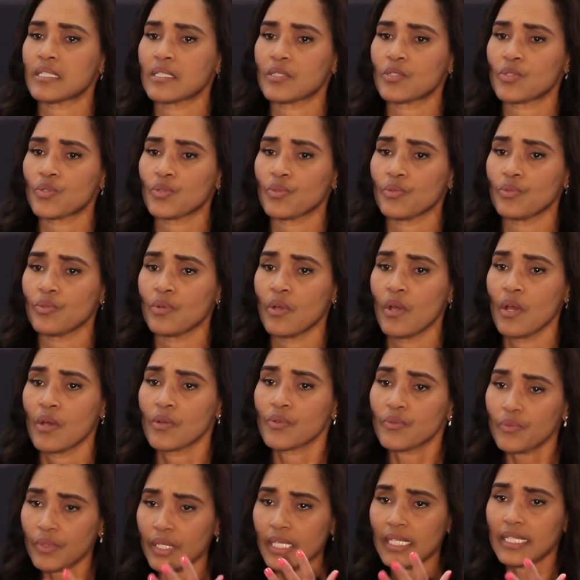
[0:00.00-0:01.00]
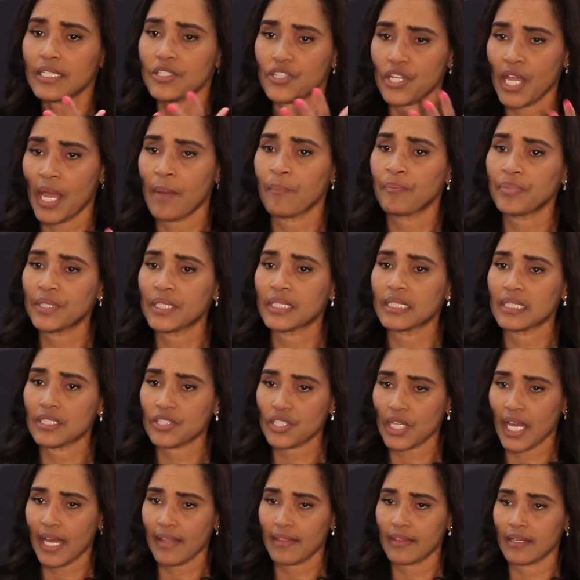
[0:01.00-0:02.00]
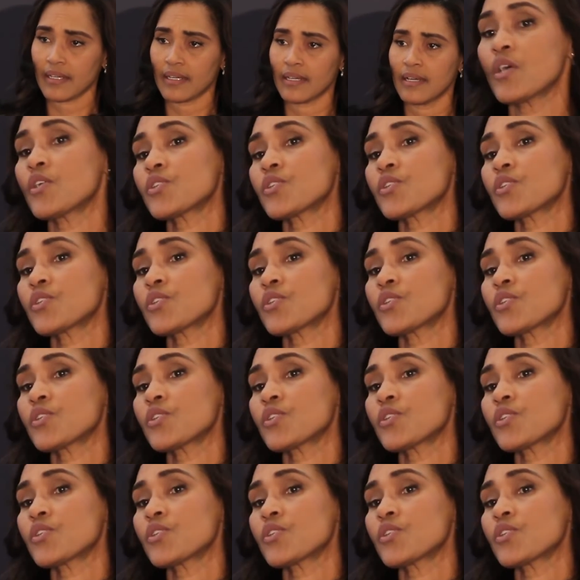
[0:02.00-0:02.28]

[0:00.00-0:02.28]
to really champion each other.